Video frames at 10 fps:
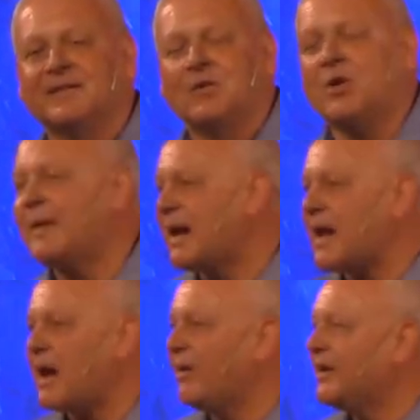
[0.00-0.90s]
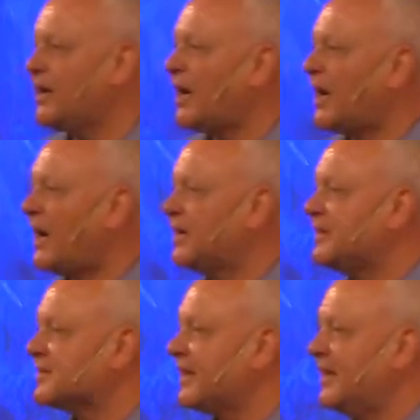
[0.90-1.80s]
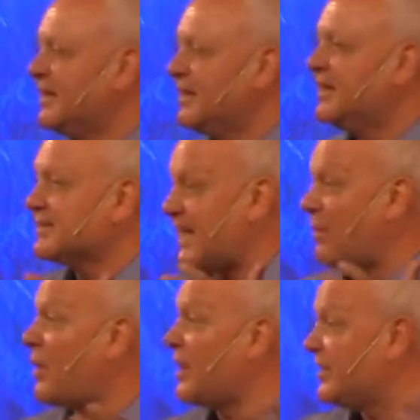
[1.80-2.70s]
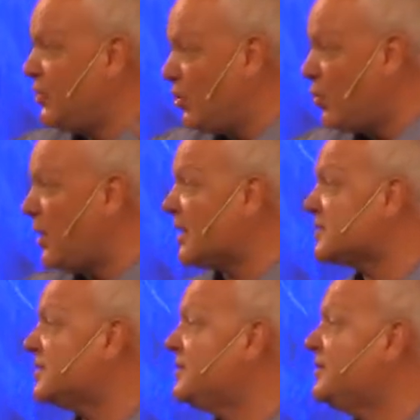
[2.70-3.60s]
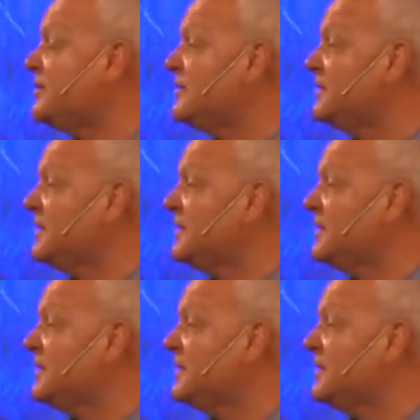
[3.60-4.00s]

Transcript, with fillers: What about allowing God to say, Is that what you want us to do?